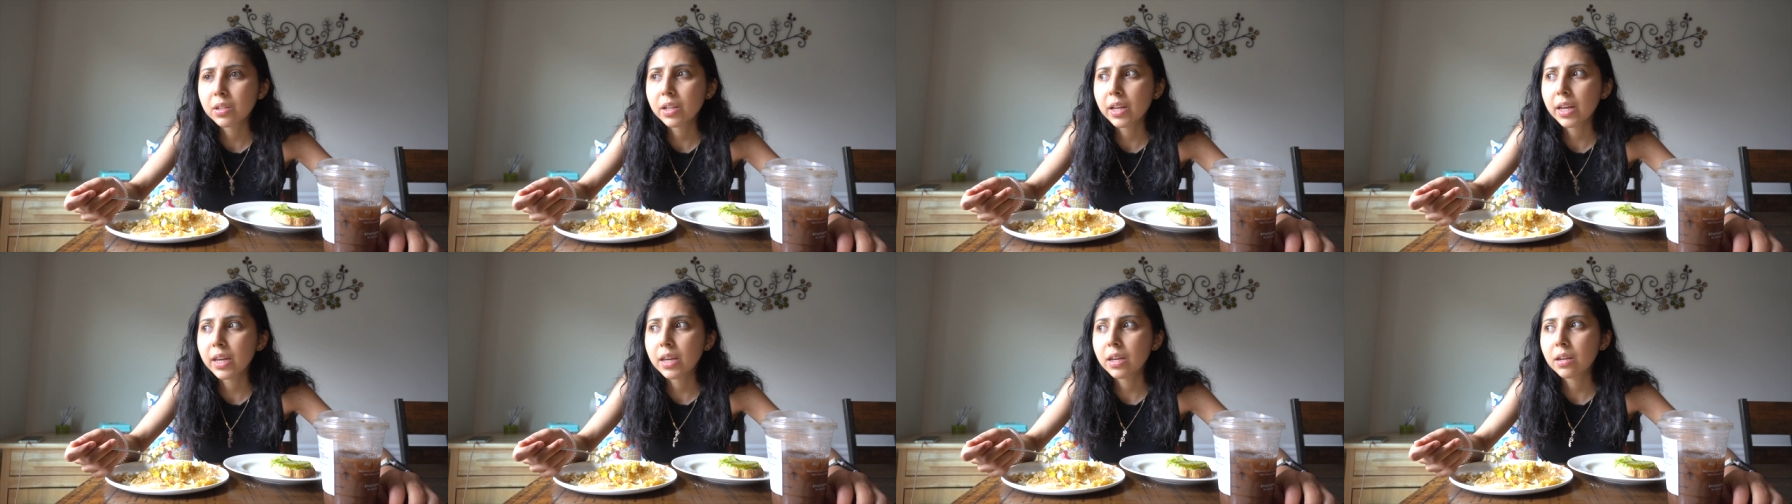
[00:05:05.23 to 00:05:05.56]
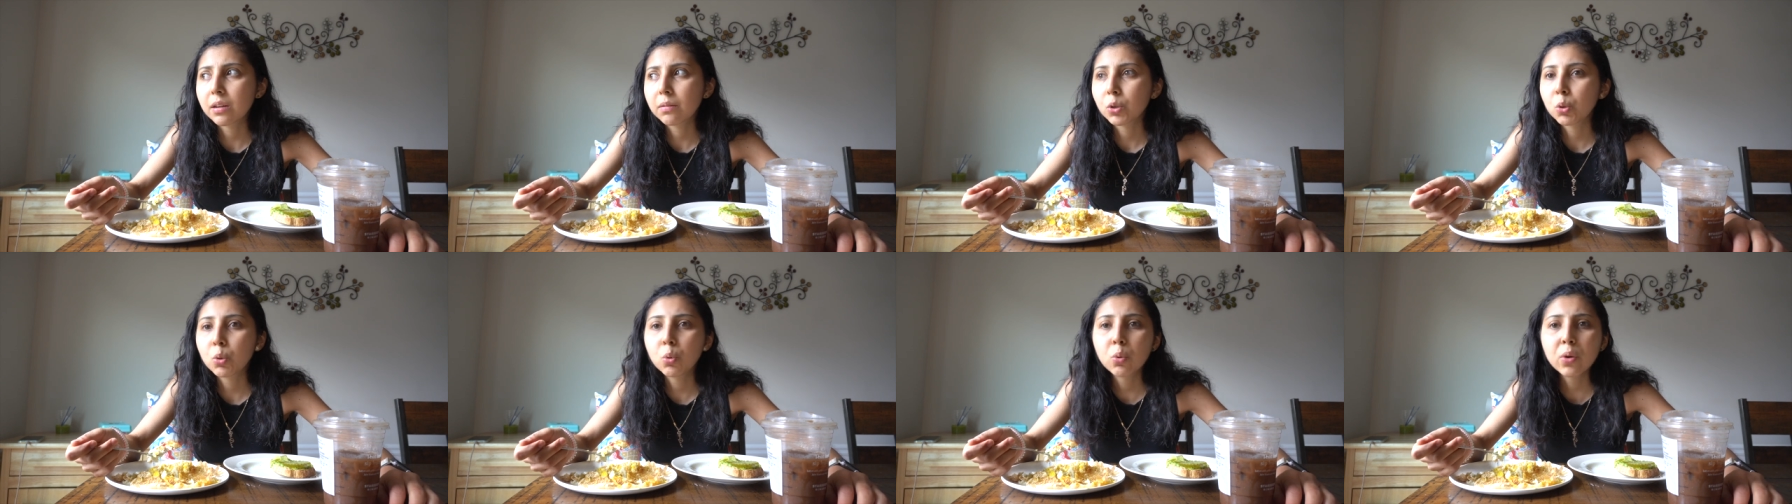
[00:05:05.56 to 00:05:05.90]

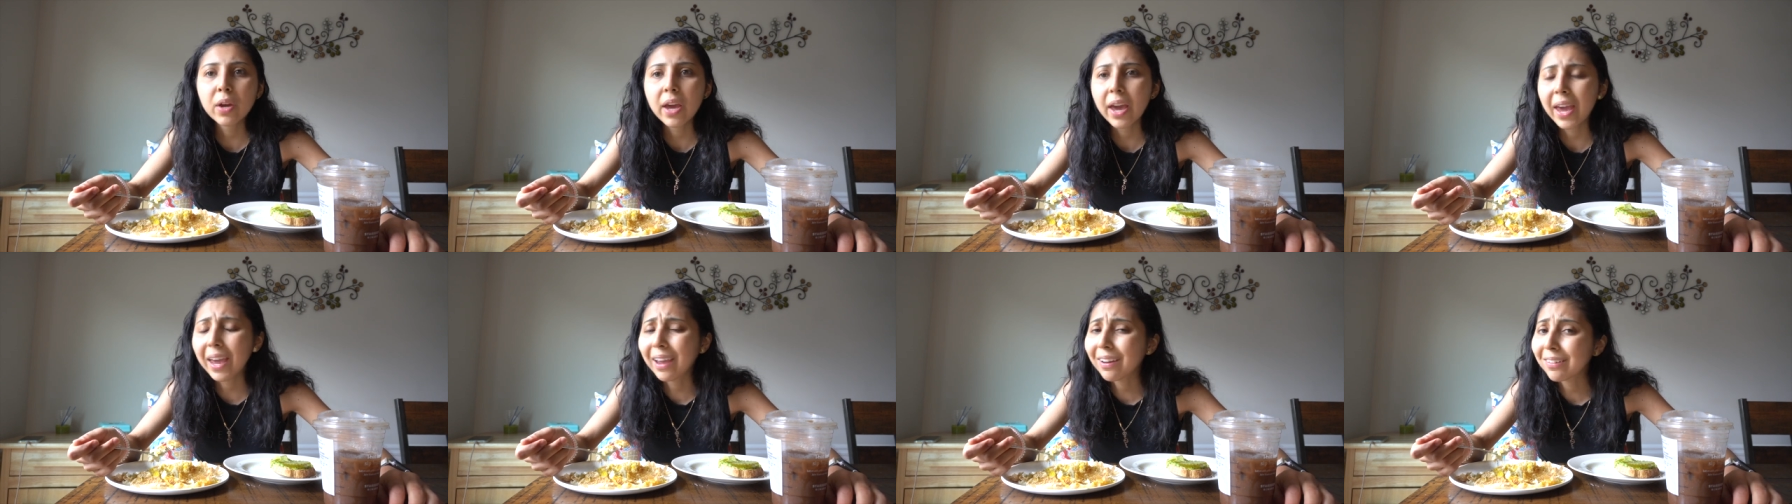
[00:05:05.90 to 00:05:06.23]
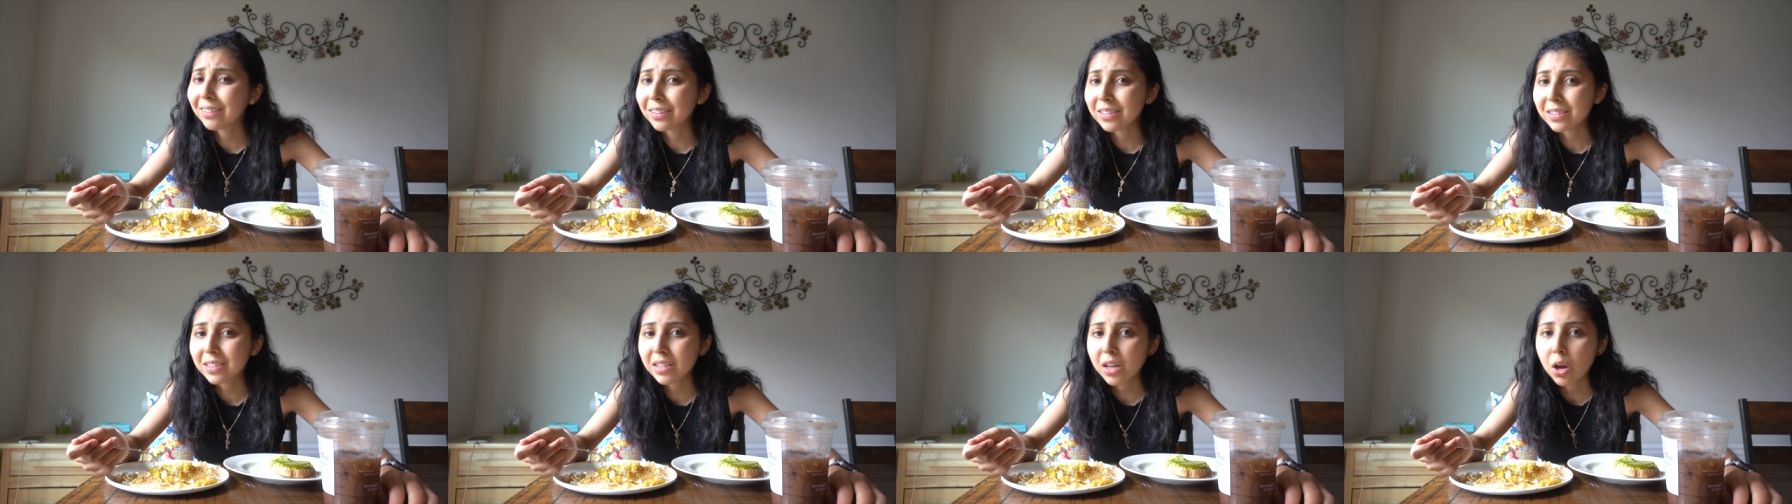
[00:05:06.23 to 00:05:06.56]
Like who
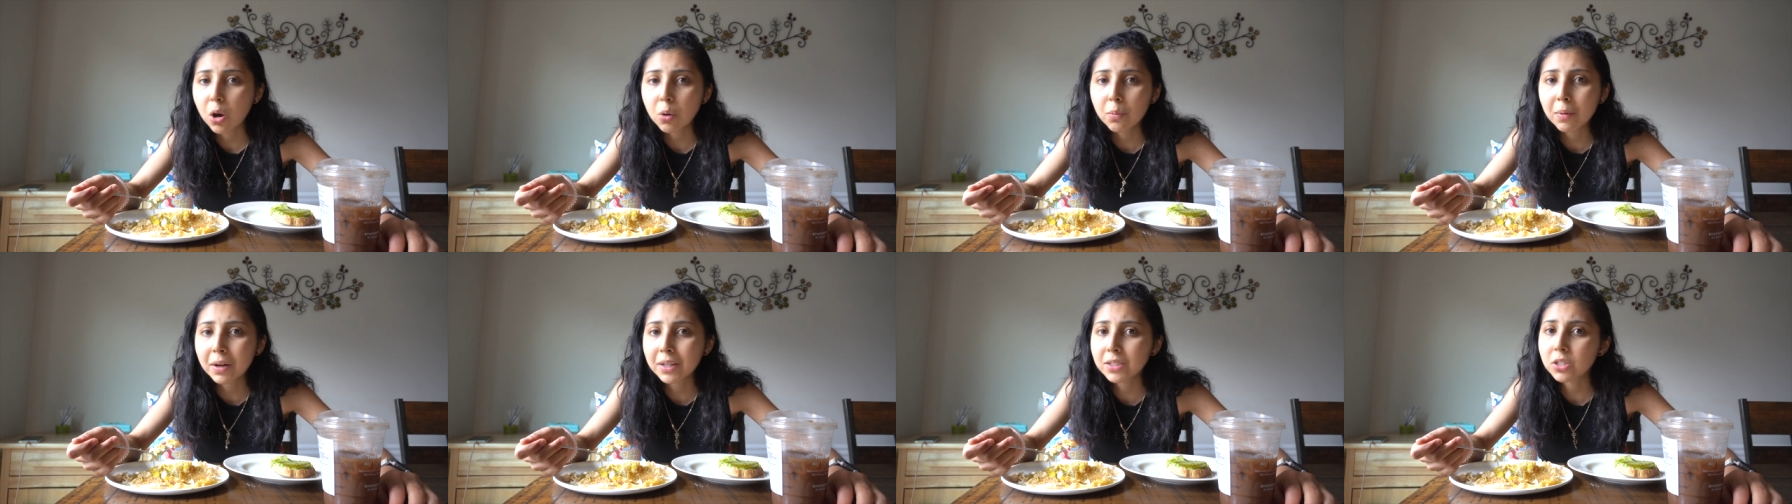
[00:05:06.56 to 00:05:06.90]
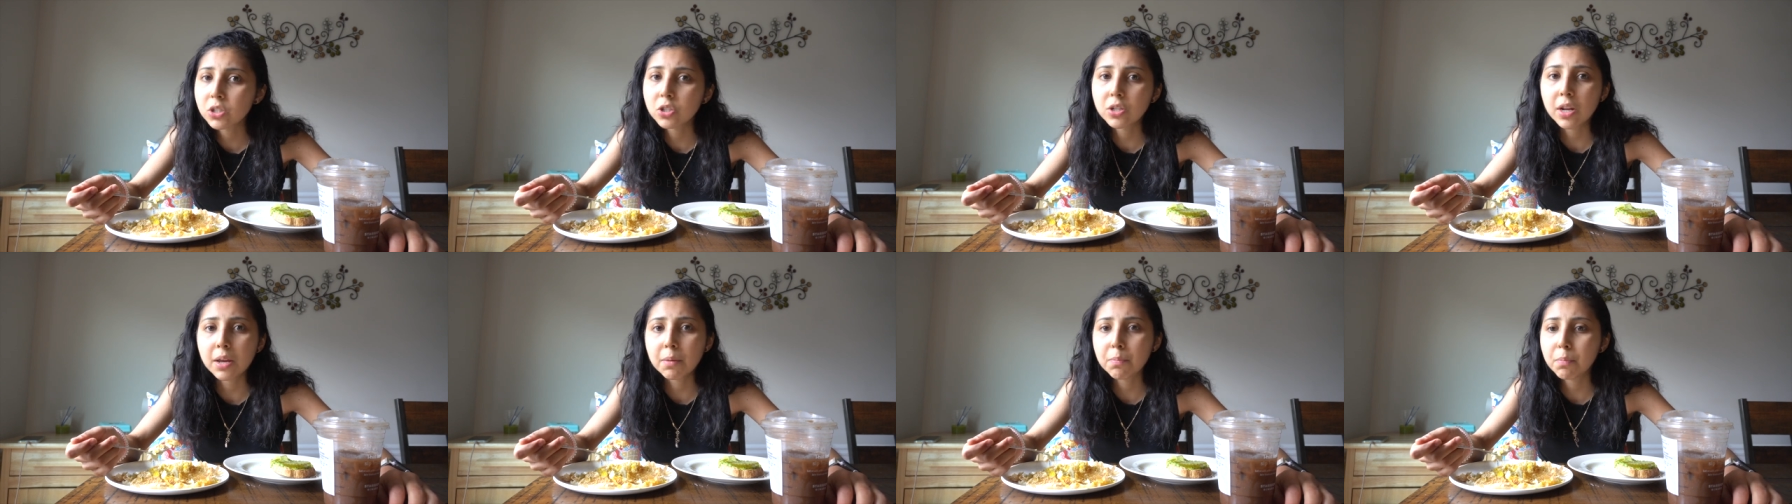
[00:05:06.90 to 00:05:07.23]
cares how
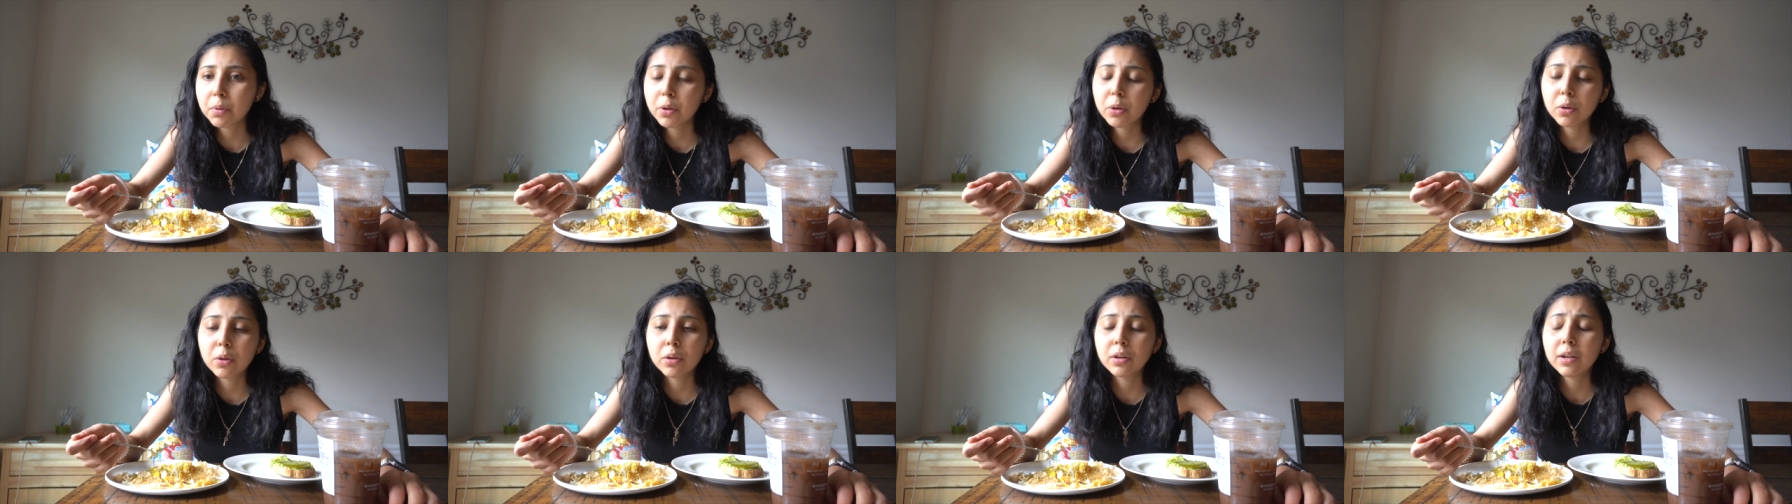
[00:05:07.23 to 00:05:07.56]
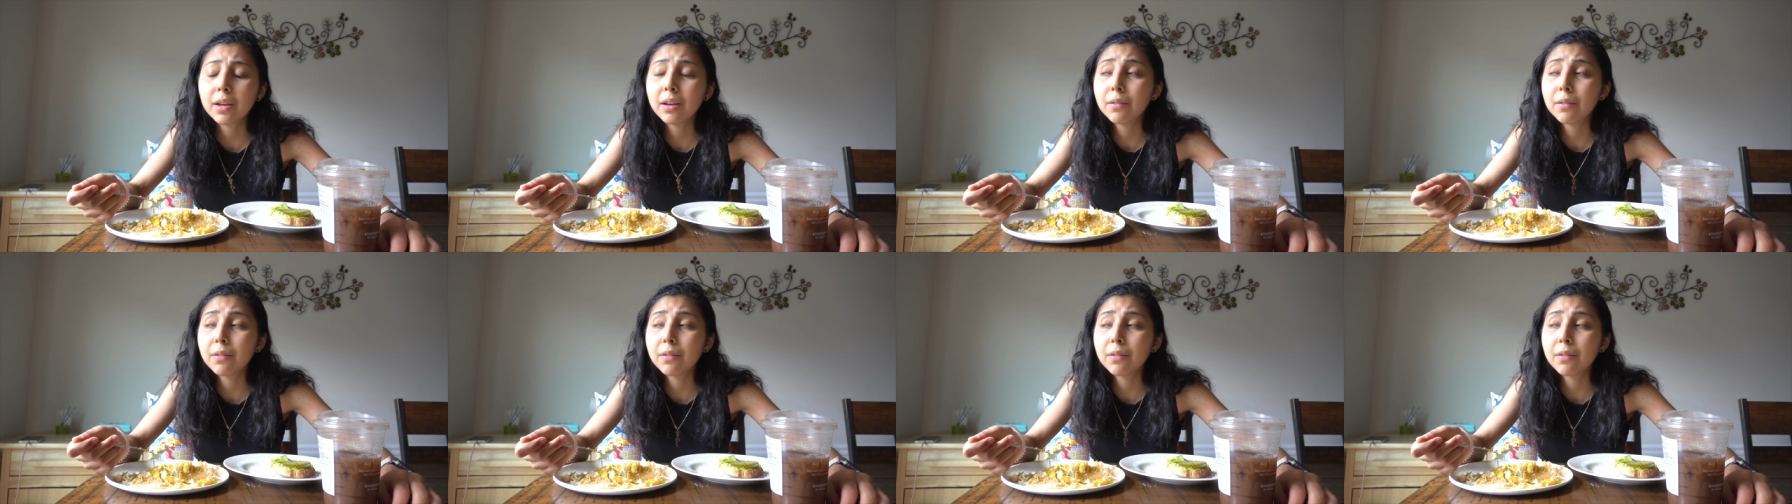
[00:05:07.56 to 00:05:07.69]
much they put?